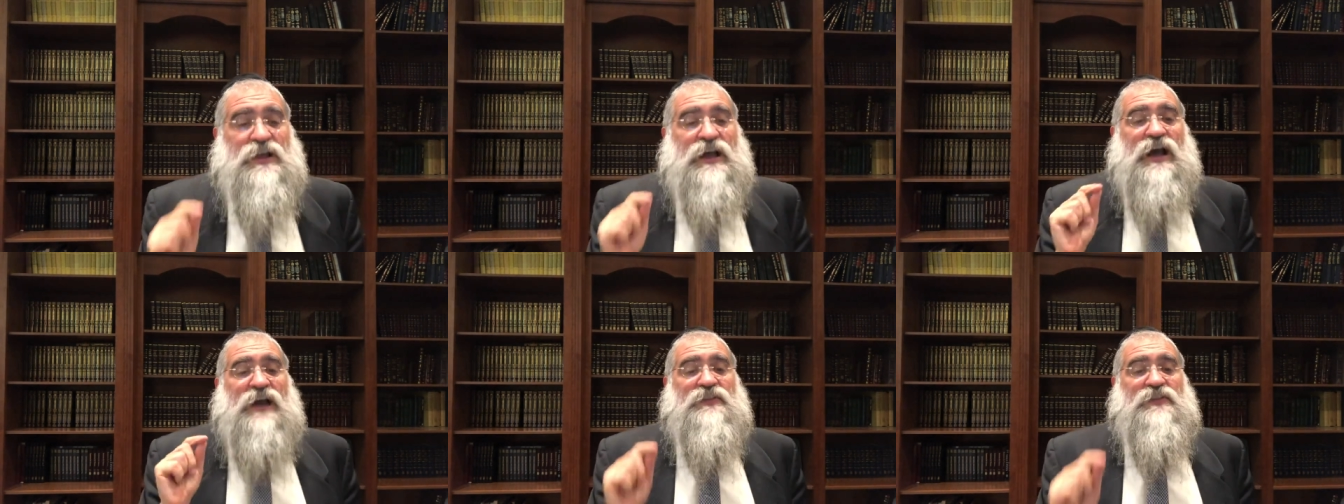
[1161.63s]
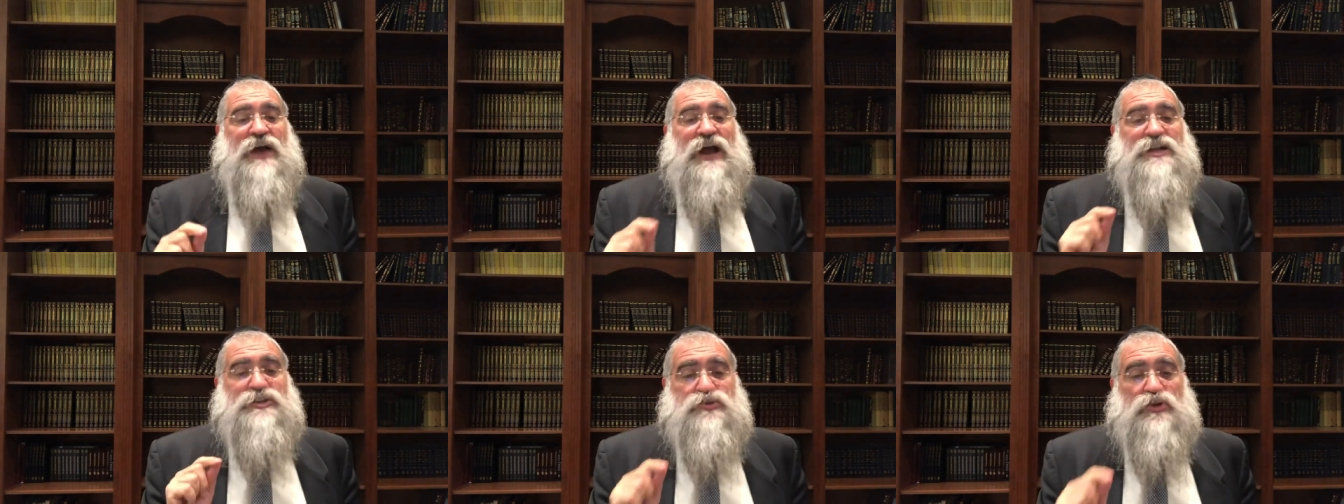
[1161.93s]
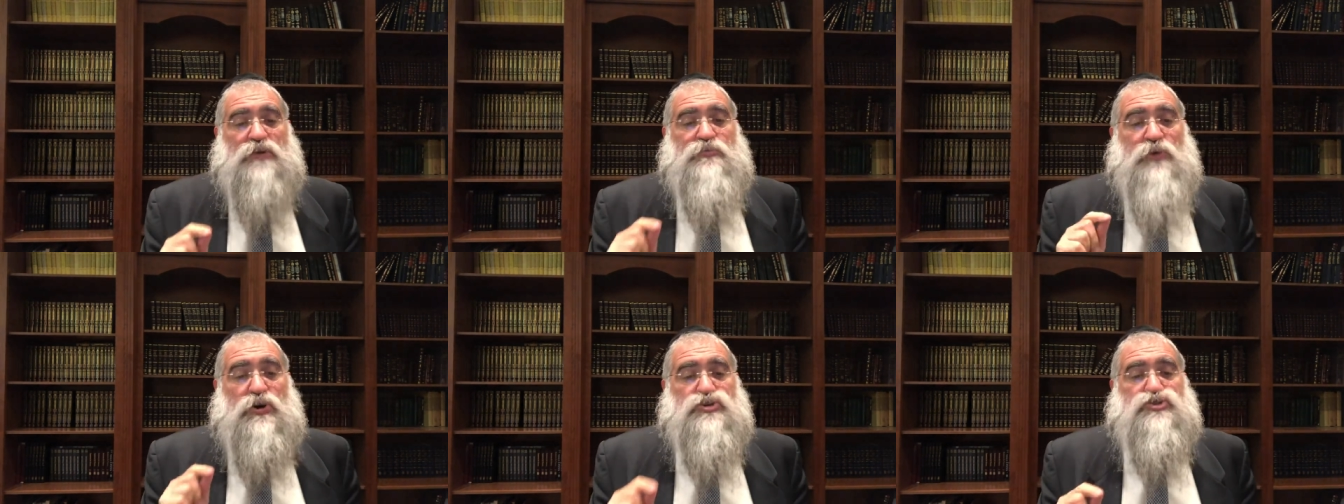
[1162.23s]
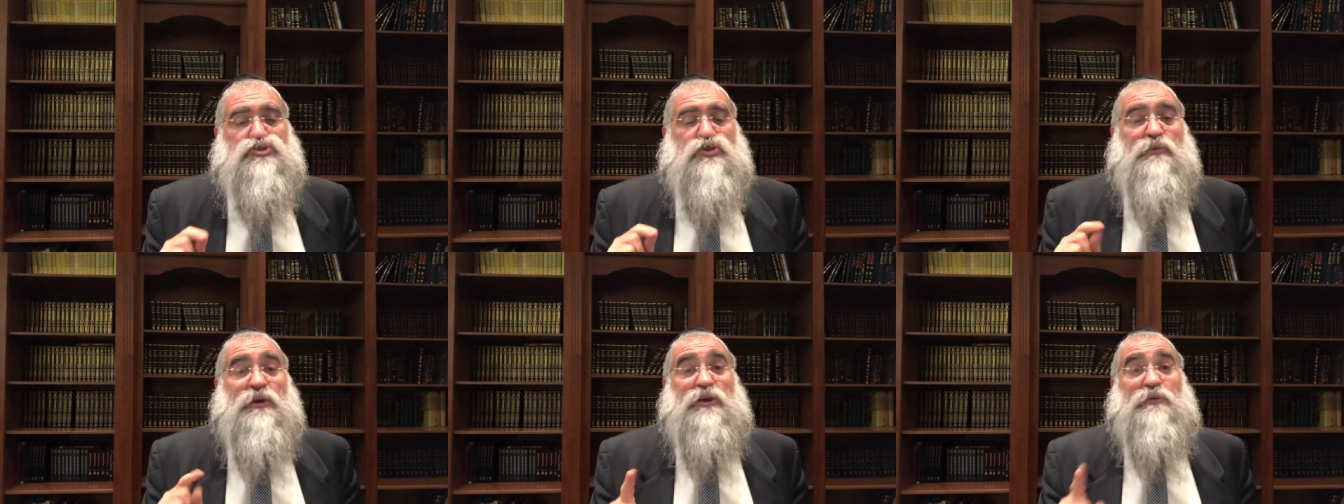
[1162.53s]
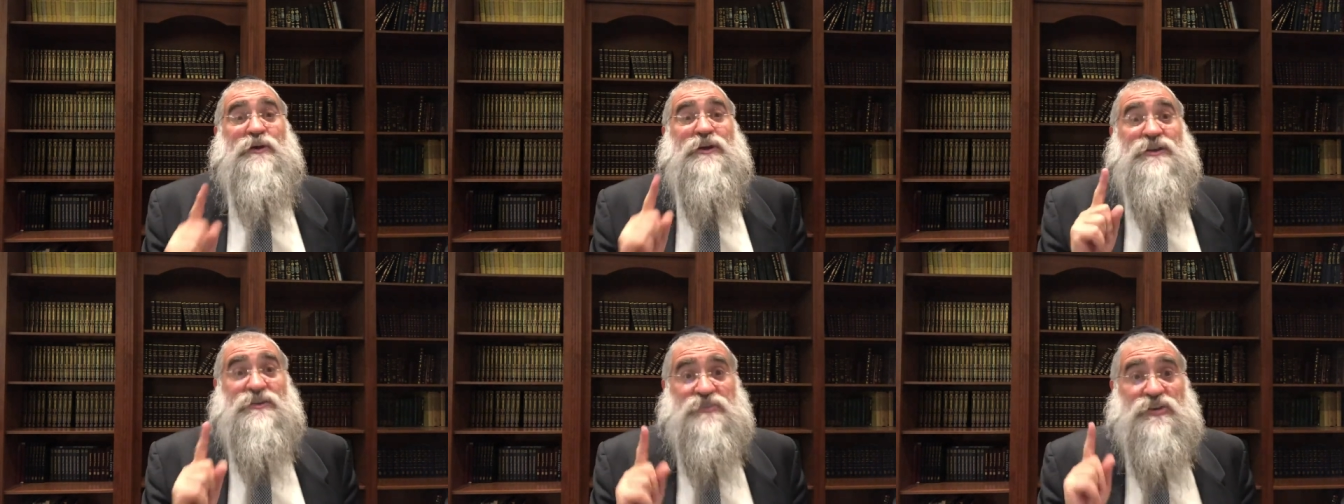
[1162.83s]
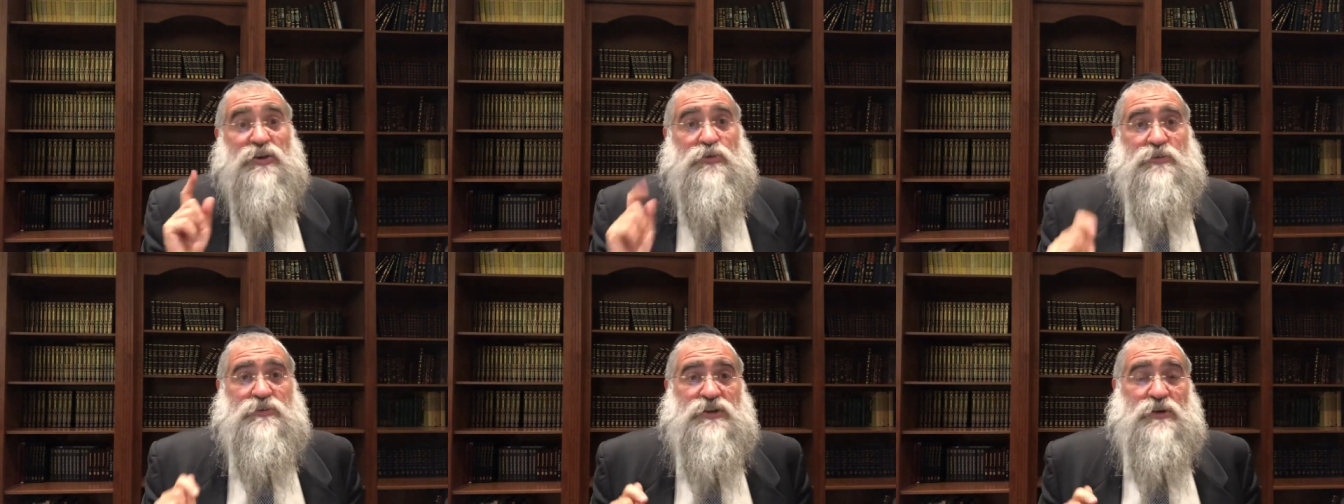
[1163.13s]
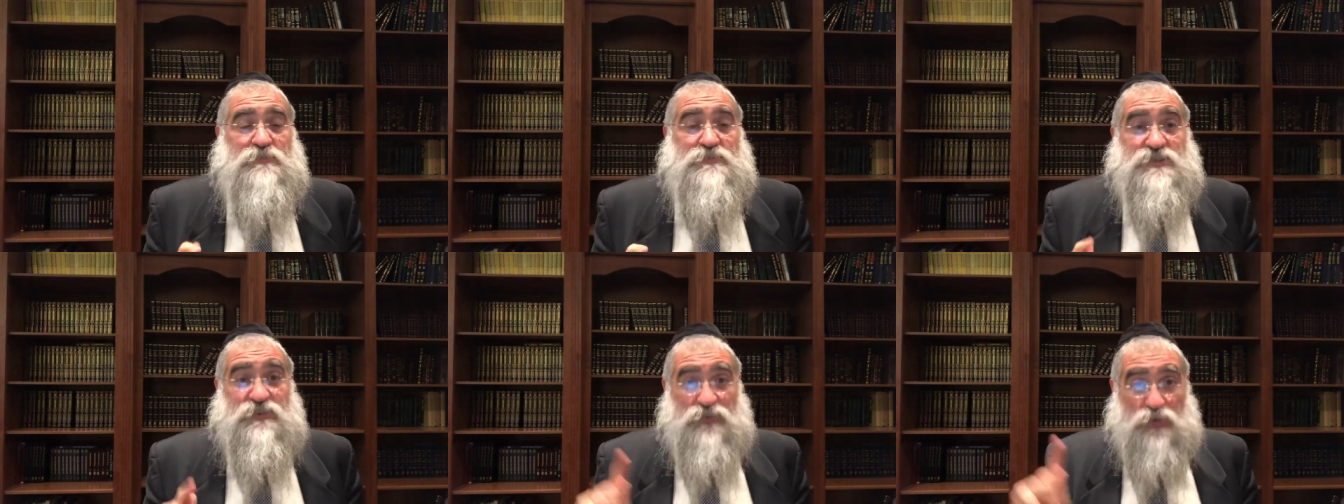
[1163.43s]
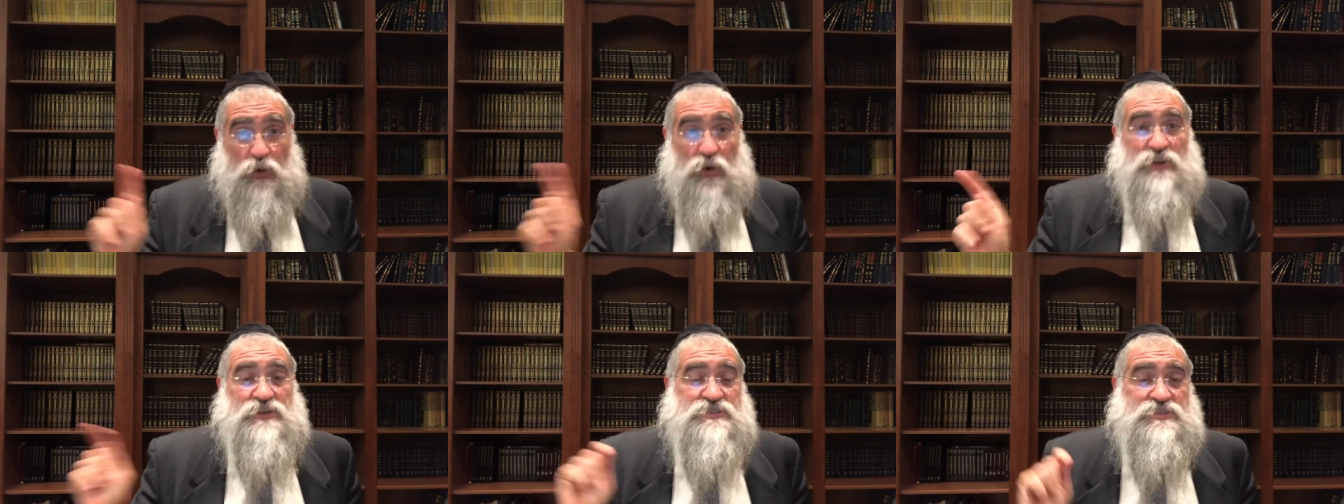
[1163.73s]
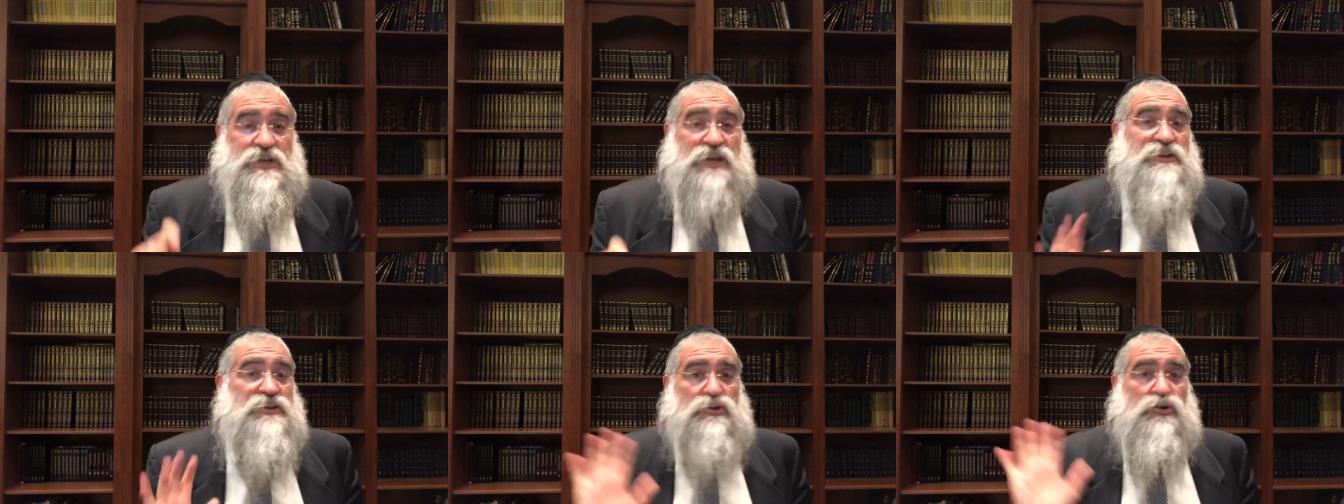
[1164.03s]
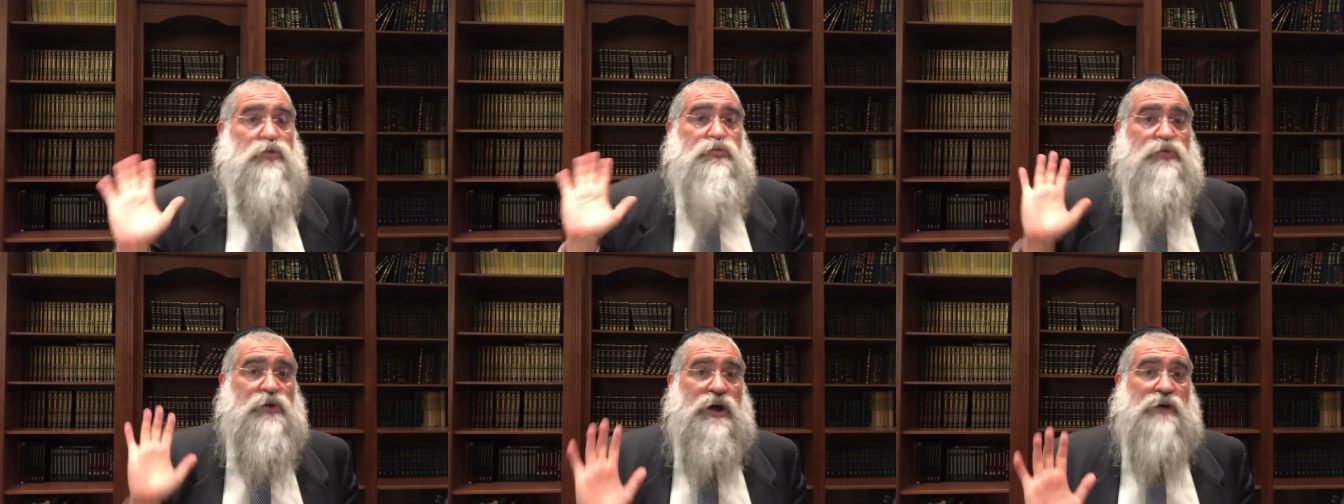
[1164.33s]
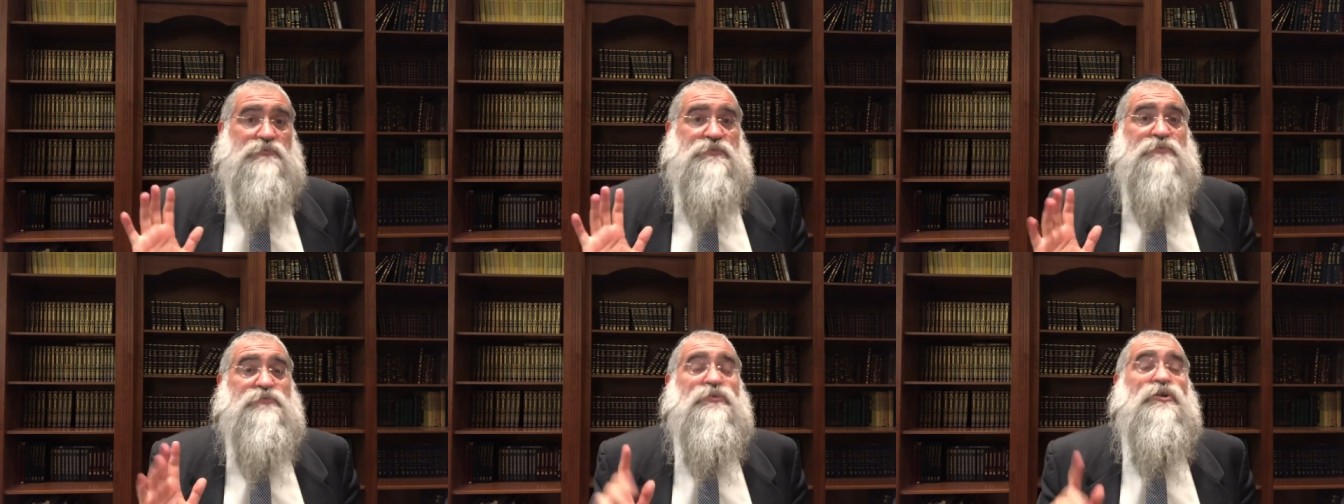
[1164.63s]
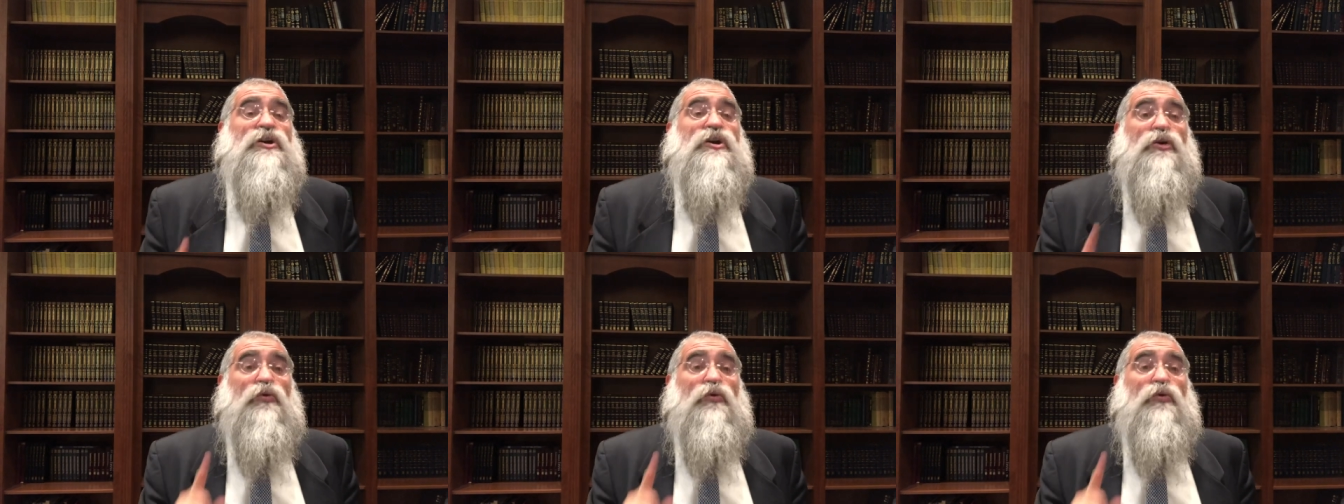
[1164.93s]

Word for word: And that's why Moshe Rabbeinu made a deal with them. He said, "If you want to stay there, no problem.